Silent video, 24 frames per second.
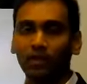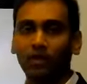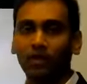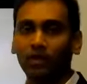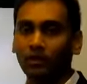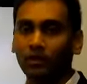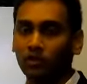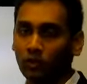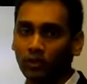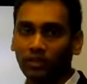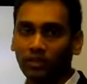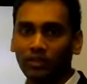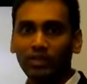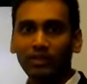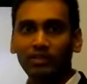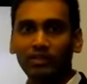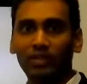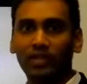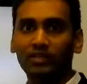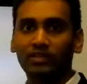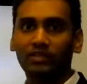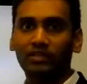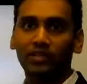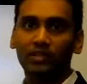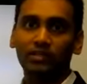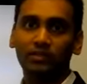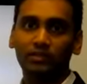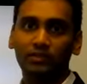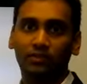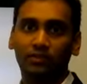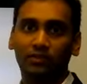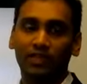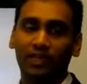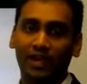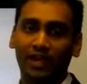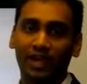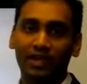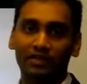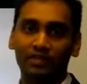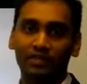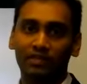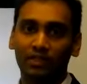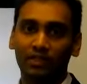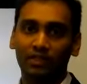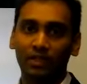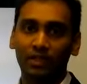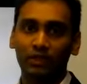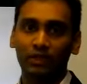So in these cases, for the crank
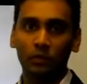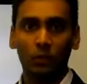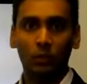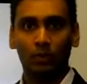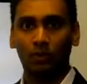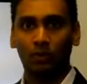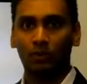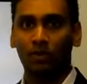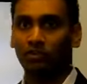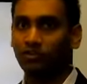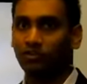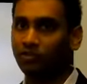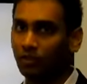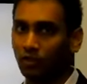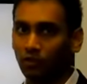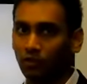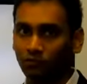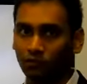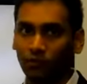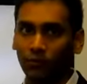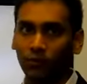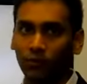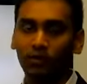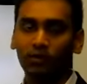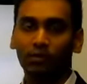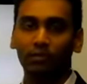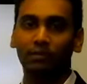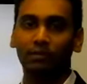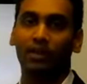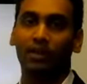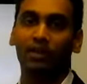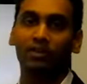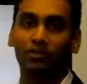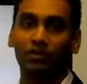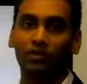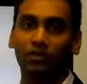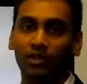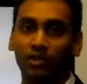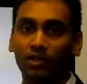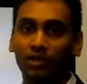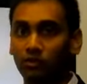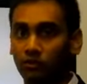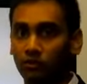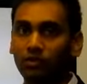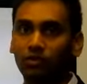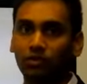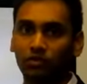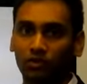state, you provide 0 fuel because your engine
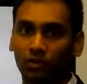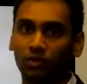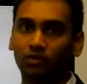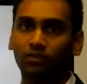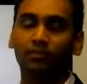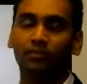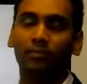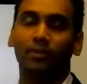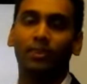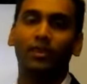is switched off,